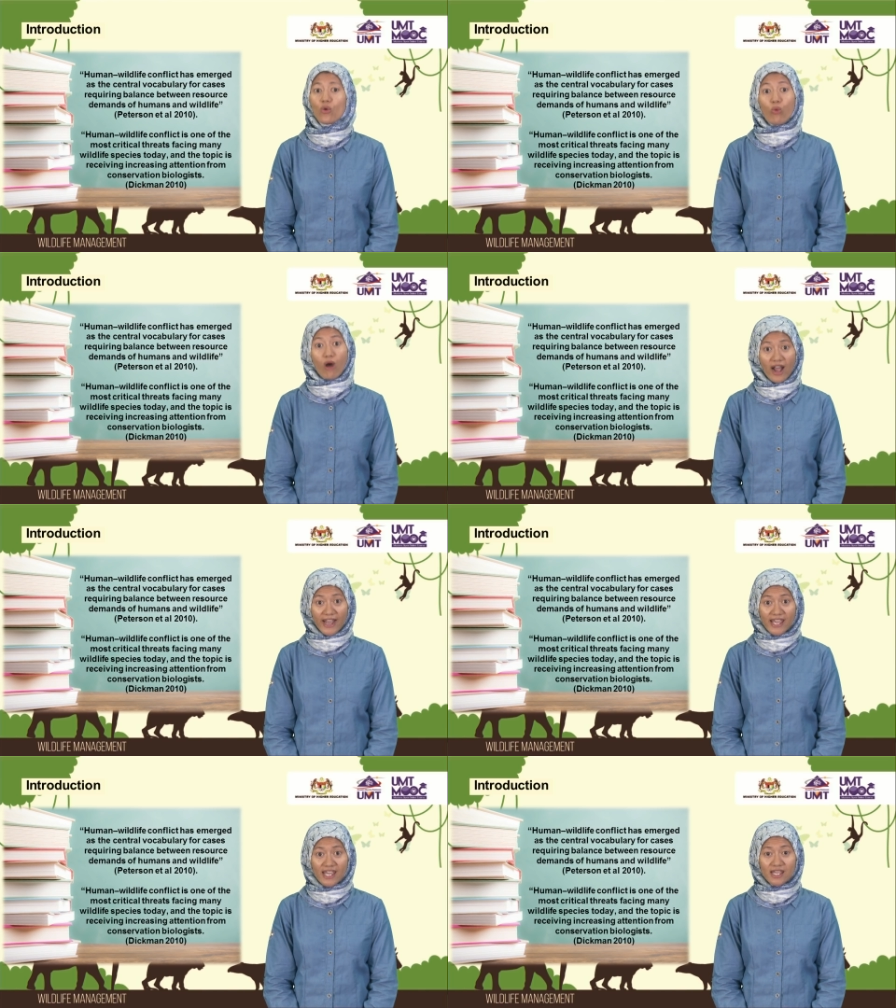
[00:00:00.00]

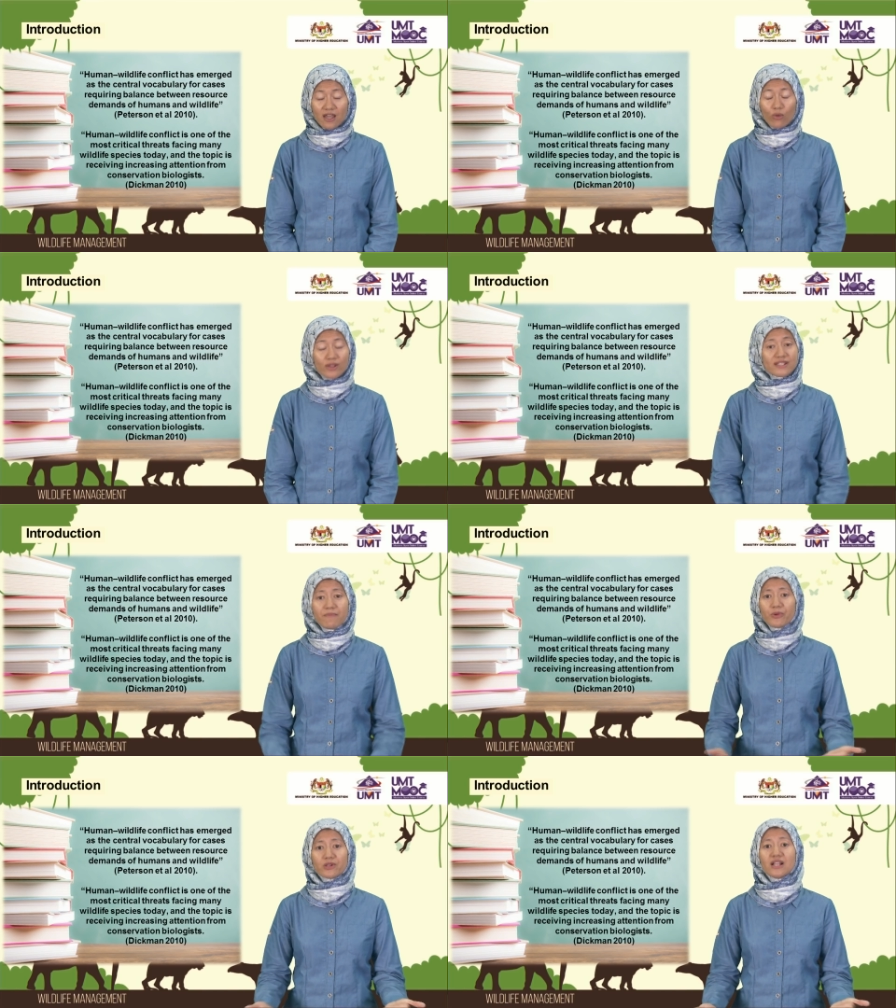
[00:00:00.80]
Why? Well,
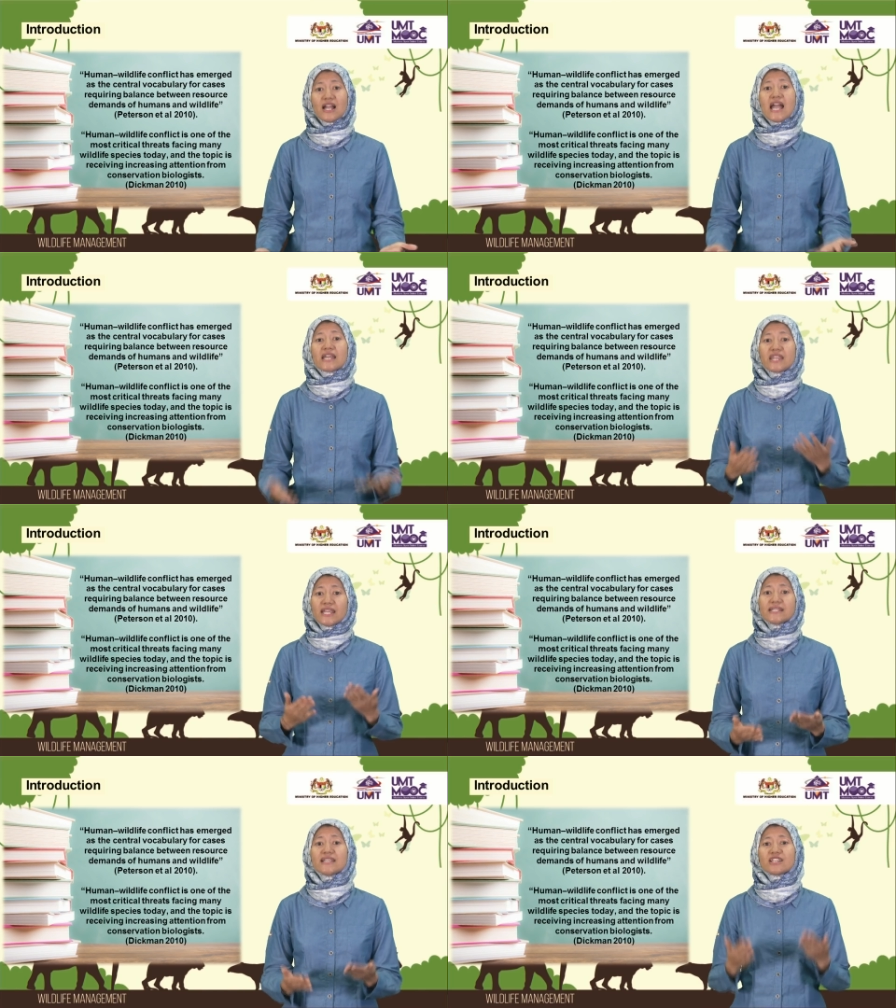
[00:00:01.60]
simple.
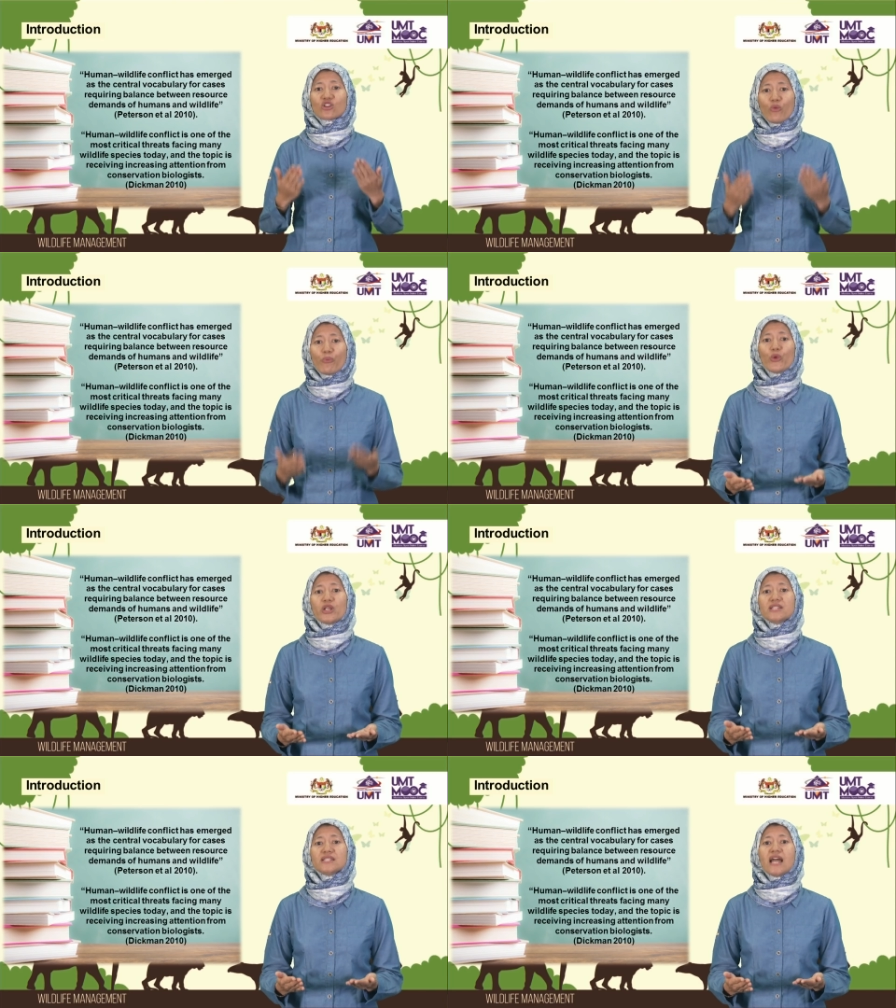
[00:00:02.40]
This is the
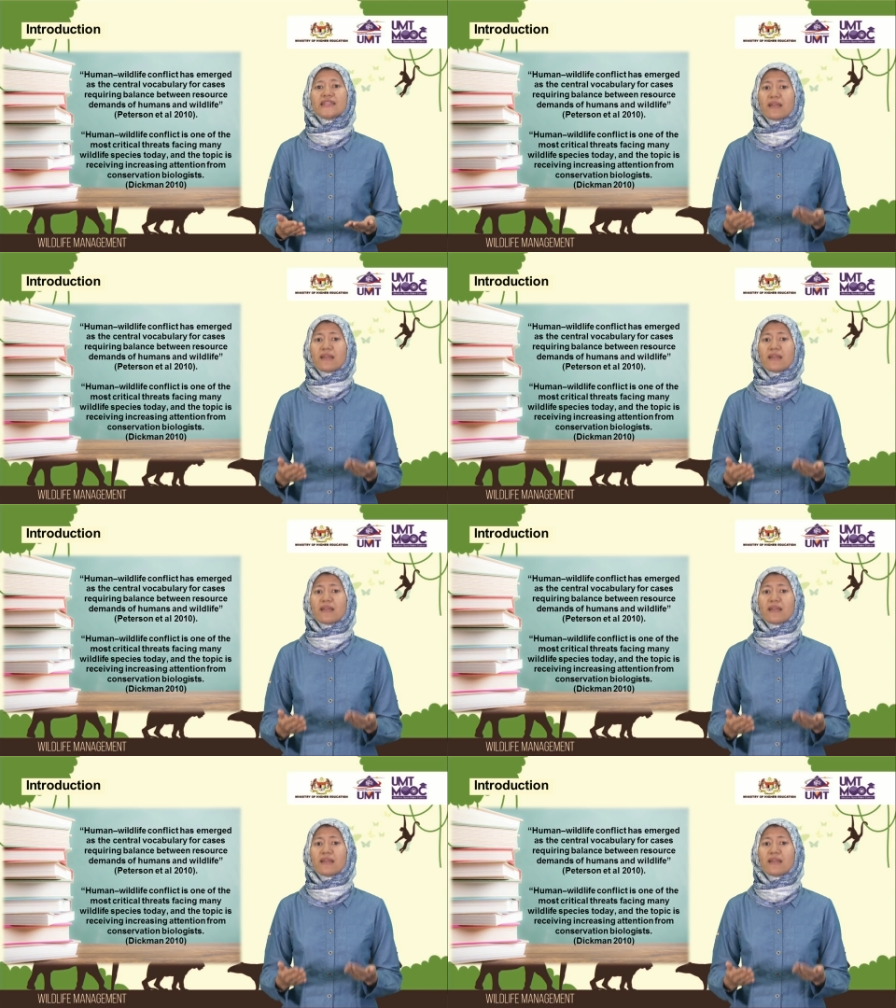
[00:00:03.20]
component